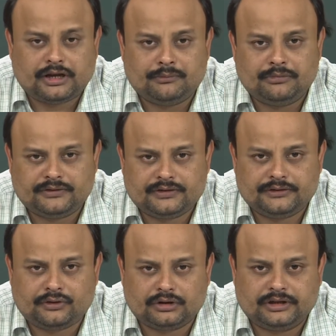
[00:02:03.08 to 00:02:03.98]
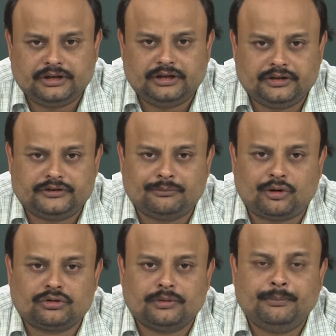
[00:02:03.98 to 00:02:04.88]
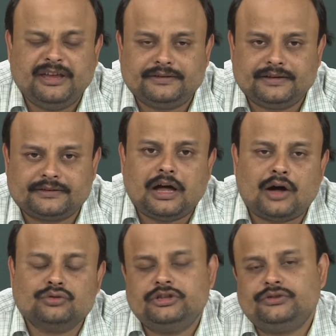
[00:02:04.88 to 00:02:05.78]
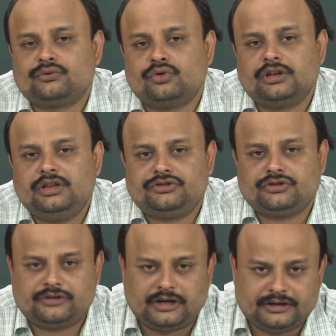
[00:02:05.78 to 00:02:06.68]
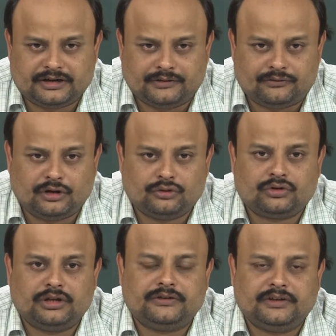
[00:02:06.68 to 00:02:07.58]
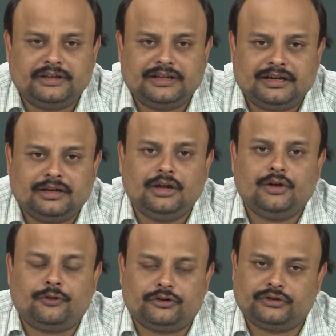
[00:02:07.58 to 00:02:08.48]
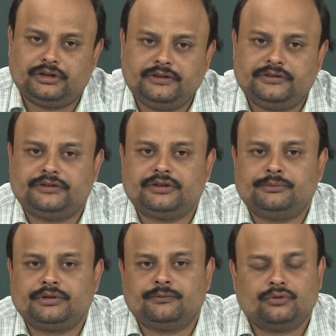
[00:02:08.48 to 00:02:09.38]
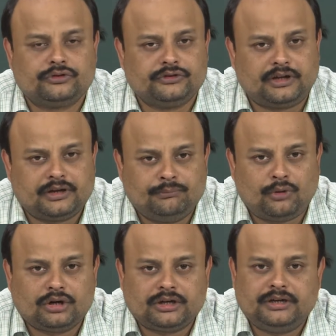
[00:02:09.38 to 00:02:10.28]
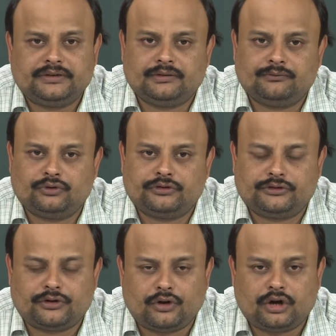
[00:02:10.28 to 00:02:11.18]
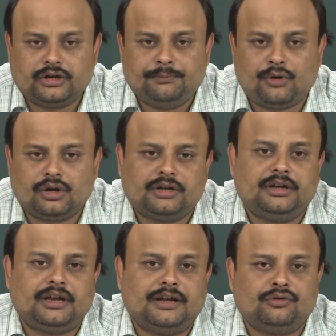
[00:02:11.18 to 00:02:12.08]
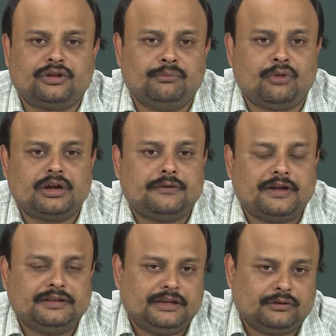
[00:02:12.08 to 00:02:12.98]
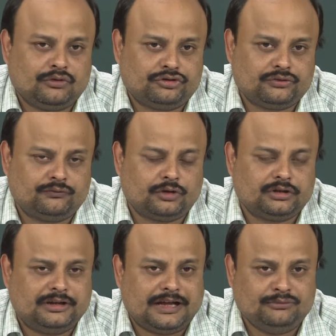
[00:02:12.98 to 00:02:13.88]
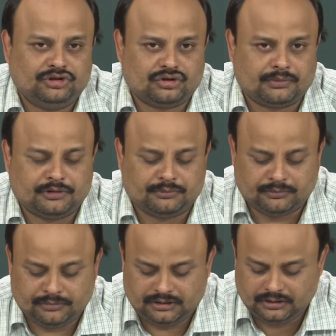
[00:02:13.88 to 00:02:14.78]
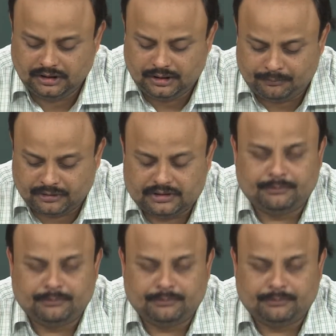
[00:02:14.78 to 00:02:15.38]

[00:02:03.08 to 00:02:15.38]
I have discussed already is about the basics, how these correlations are derived. Now you can say that for certain systems some forces are important, some forces are not important, and you can modify the equation for the diameter of the bubble, but the